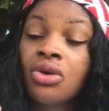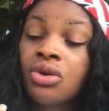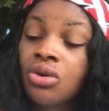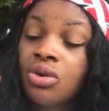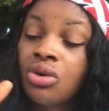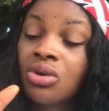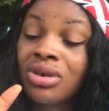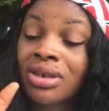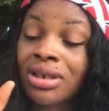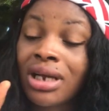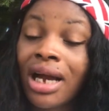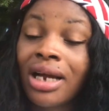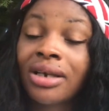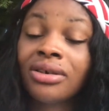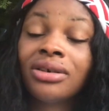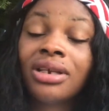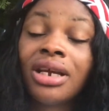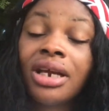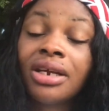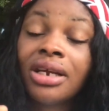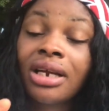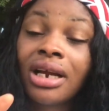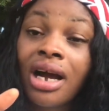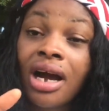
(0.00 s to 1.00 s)
those candles
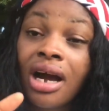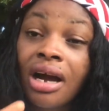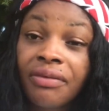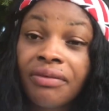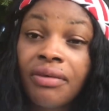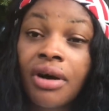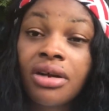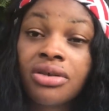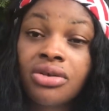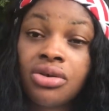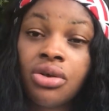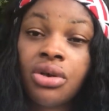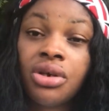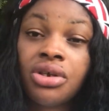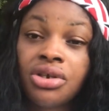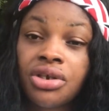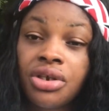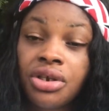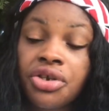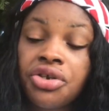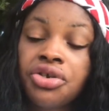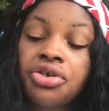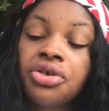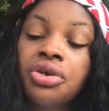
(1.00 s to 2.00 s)
that you carve out your
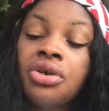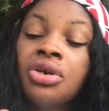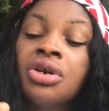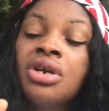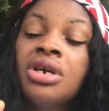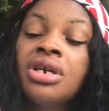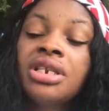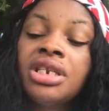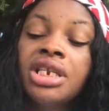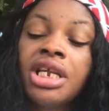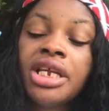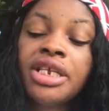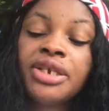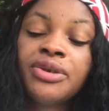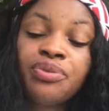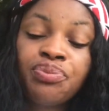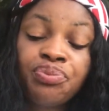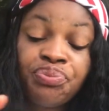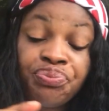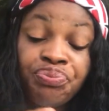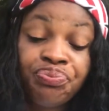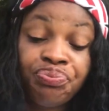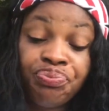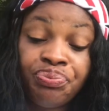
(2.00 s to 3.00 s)
intention, then you
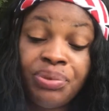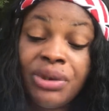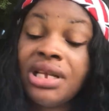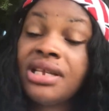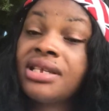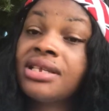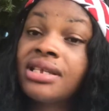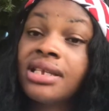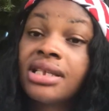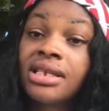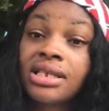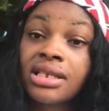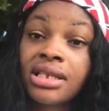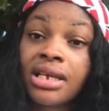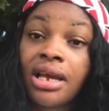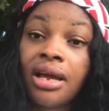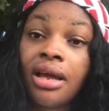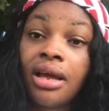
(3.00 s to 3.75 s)
place it